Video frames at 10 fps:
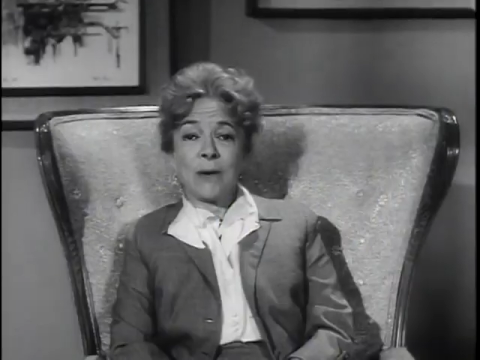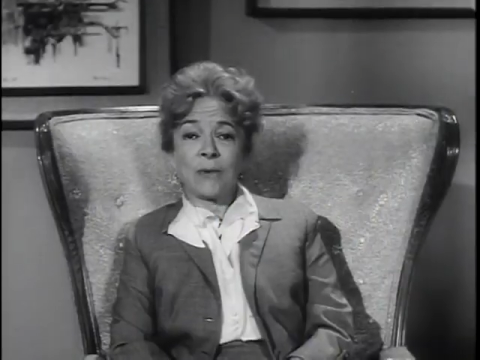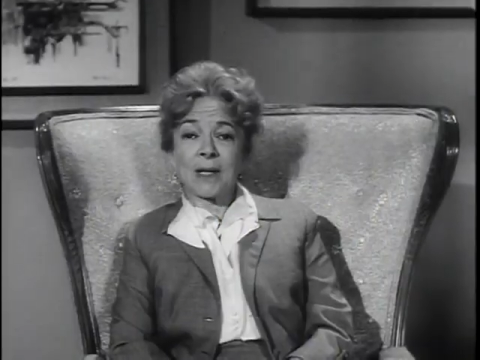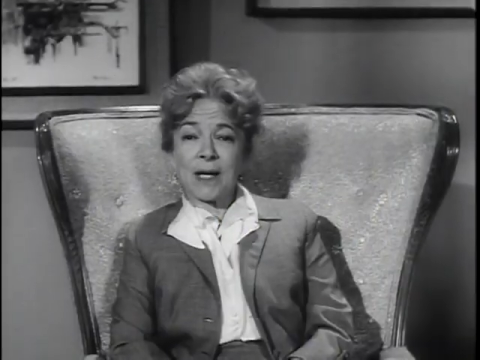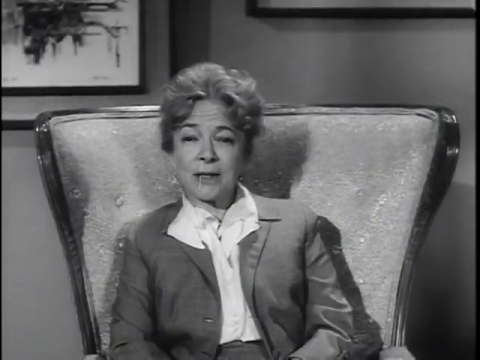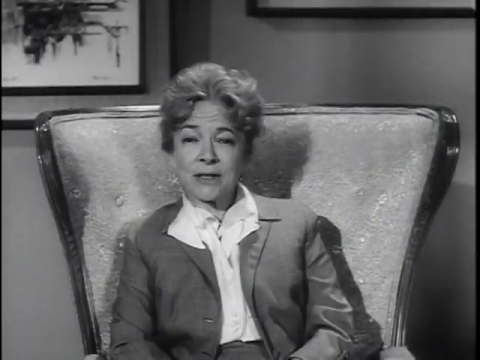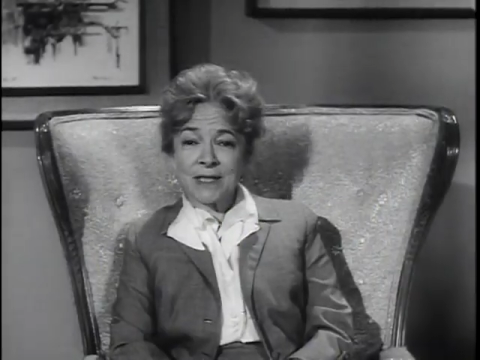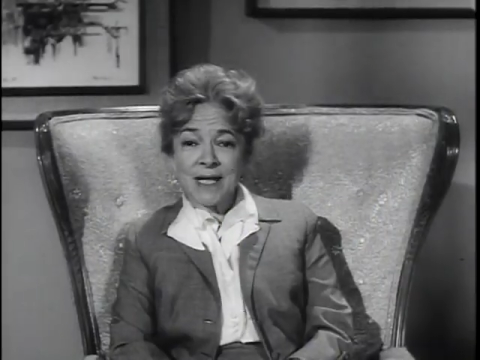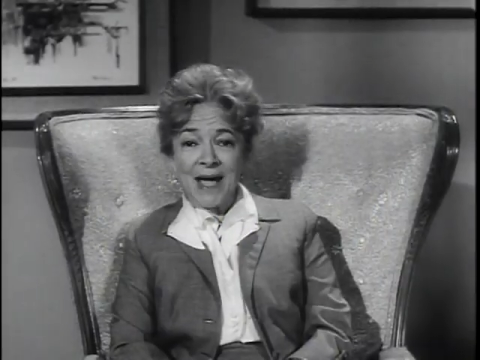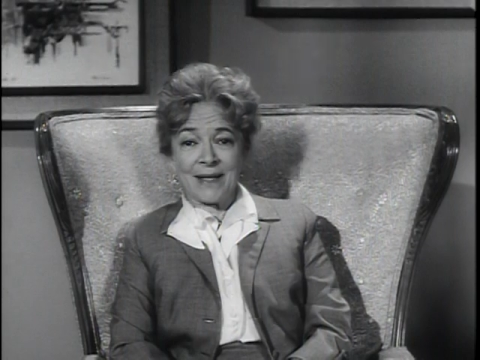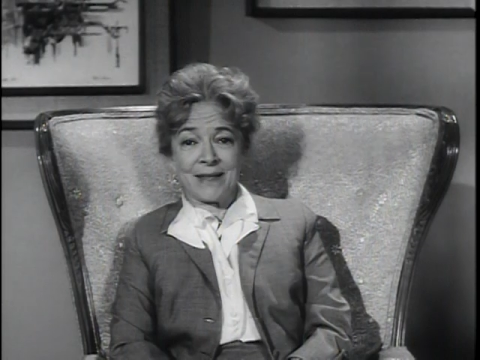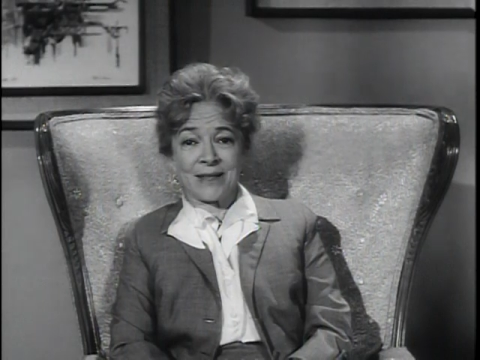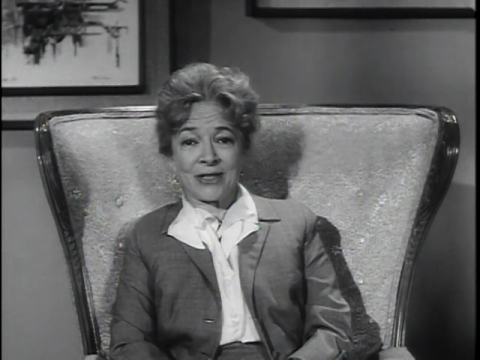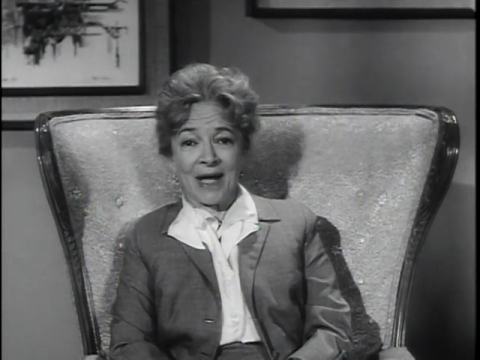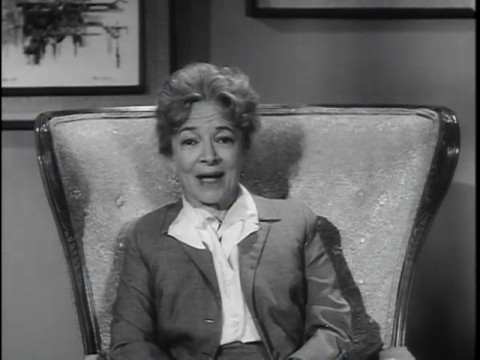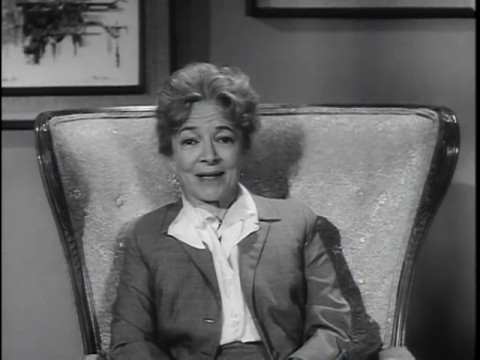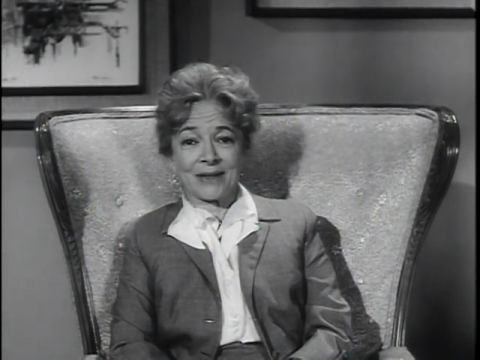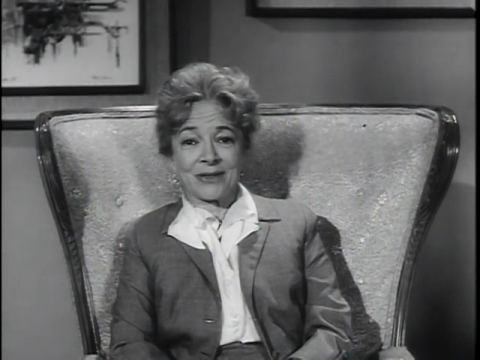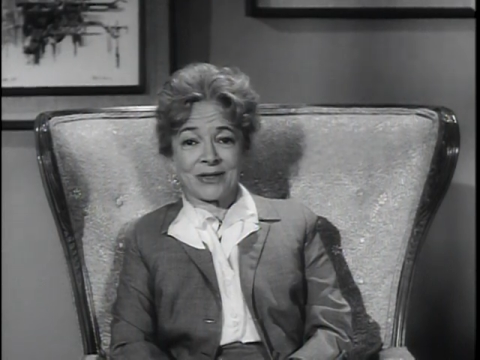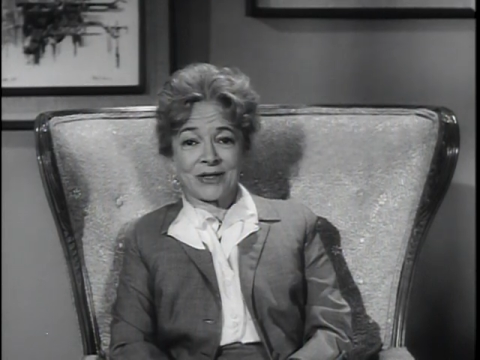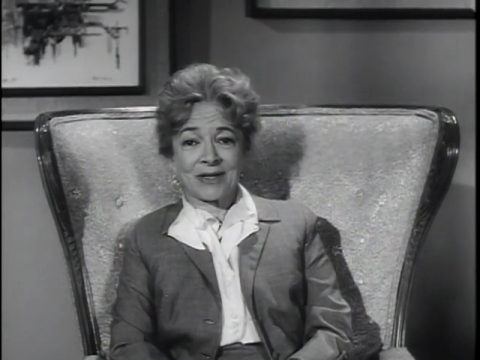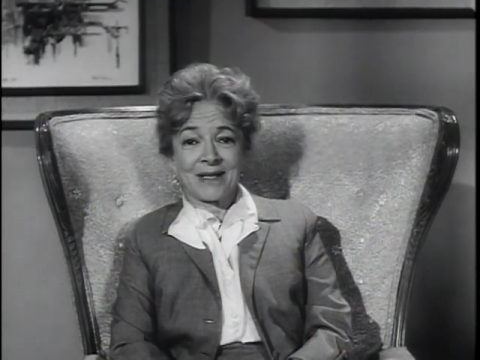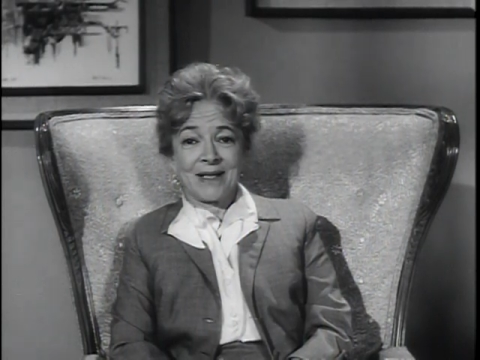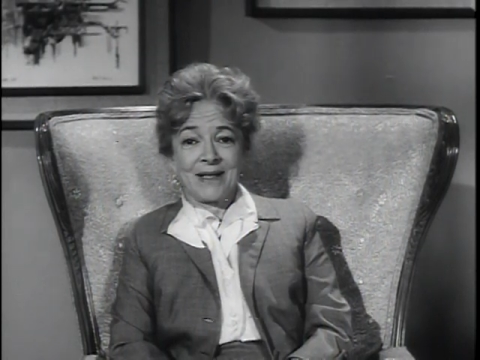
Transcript: will understand the challenge